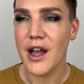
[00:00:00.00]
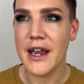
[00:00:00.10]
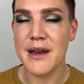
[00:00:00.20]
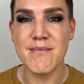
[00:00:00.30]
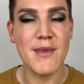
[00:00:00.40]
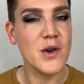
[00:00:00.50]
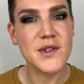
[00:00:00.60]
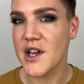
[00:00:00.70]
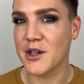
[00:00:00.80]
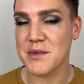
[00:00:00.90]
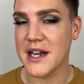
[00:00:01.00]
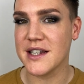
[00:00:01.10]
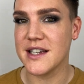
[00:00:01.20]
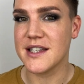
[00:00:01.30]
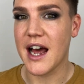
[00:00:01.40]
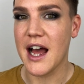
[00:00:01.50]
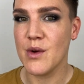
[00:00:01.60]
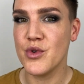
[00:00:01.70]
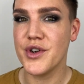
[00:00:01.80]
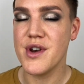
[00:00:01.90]
in most circumstances, I
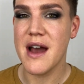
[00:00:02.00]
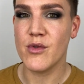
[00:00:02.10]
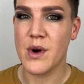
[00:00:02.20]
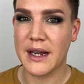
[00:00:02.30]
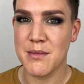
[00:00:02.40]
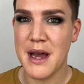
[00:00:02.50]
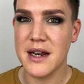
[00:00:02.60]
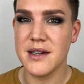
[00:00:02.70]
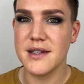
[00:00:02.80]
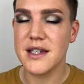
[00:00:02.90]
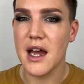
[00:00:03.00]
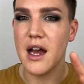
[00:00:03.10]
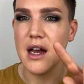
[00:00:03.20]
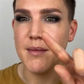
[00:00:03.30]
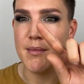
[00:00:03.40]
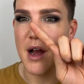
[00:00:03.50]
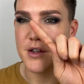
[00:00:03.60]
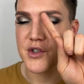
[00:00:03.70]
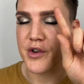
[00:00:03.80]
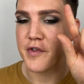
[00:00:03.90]
would never recommend a
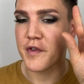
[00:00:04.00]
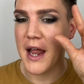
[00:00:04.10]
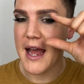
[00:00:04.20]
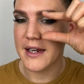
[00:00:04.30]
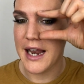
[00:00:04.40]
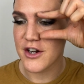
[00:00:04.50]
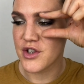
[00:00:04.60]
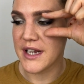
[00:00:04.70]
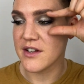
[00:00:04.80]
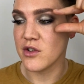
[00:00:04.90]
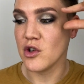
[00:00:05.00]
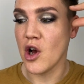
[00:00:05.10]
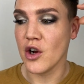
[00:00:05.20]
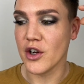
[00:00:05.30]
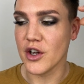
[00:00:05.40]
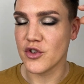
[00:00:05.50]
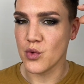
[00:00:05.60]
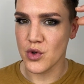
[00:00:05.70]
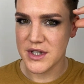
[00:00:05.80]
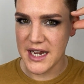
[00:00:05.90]
sort of flared lash that gets longer
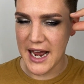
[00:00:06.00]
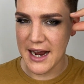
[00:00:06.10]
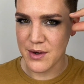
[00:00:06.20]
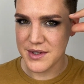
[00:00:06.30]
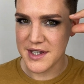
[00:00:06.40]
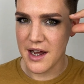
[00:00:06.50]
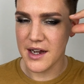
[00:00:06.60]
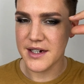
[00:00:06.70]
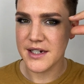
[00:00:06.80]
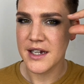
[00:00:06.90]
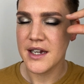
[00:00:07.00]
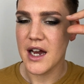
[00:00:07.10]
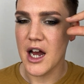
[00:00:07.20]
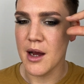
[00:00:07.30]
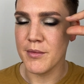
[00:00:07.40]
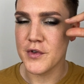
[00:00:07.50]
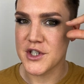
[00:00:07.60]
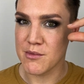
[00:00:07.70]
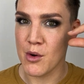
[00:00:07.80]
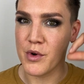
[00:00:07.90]
towards the outside for
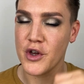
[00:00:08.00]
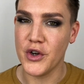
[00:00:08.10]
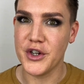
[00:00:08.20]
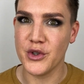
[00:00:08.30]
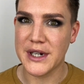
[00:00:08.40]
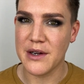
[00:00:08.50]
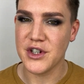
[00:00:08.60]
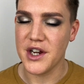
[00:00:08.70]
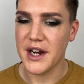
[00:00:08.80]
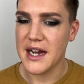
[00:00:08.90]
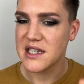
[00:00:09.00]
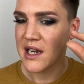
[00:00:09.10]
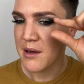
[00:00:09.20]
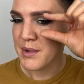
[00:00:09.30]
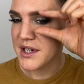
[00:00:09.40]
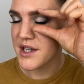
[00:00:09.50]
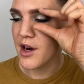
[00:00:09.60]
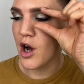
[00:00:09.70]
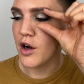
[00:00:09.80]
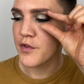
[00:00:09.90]
someone with hooded or downturned eyes, because it
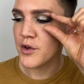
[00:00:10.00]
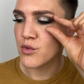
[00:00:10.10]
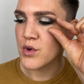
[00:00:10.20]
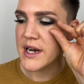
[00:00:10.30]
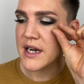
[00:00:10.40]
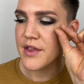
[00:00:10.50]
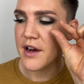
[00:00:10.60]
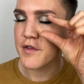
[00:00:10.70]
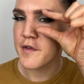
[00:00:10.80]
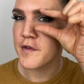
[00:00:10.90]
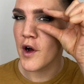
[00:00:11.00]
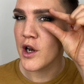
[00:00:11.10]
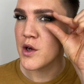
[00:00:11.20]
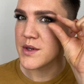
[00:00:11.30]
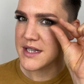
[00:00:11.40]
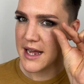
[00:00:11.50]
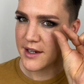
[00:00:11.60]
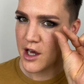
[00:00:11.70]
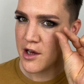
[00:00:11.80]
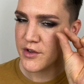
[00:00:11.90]
often really then follows that
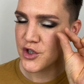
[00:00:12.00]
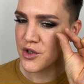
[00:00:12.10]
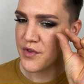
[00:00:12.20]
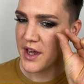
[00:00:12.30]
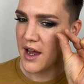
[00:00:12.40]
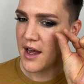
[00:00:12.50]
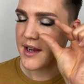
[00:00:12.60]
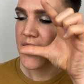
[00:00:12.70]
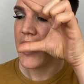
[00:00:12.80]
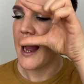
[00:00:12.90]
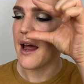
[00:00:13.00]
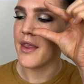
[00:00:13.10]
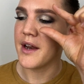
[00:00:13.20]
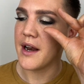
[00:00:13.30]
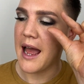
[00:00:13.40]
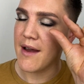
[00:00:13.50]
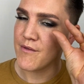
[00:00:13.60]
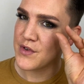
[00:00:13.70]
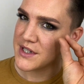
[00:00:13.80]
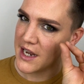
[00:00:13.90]
curvature of the eye and then
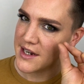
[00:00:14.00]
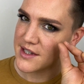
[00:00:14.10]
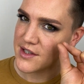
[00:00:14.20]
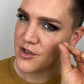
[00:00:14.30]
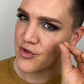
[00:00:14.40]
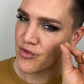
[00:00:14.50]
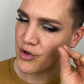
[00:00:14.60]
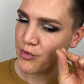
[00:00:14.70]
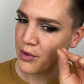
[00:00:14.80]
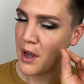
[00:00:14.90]
emphasizes the droop.